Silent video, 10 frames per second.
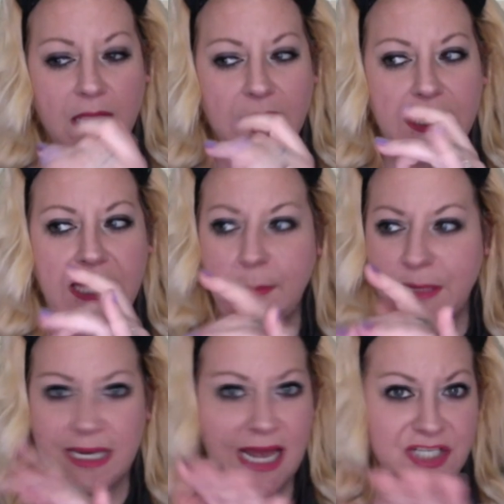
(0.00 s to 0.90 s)
Yeah, but
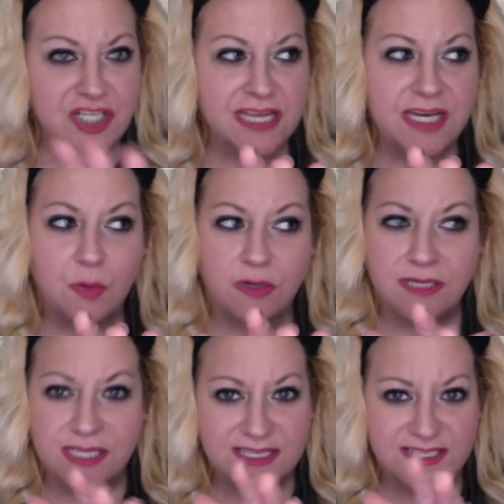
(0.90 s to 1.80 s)
not just anyone
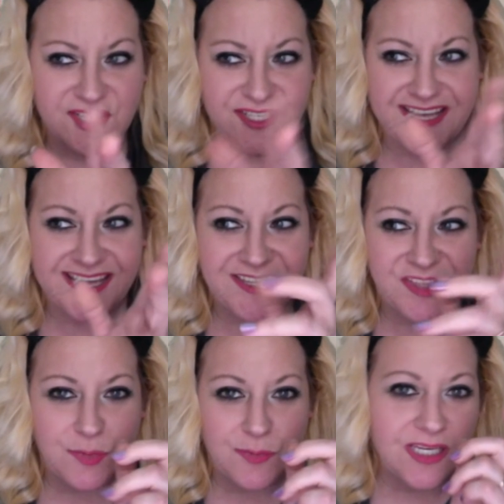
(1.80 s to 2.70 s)
can just say that
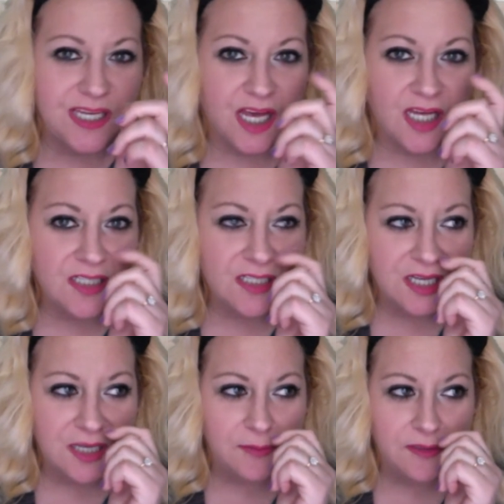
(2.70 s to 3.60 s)
they're media.
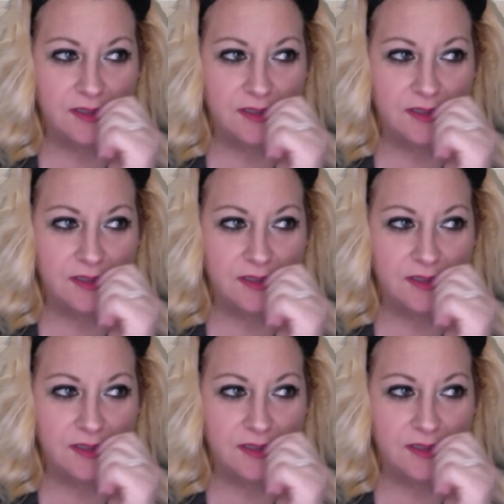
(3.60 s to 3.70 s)
I mean,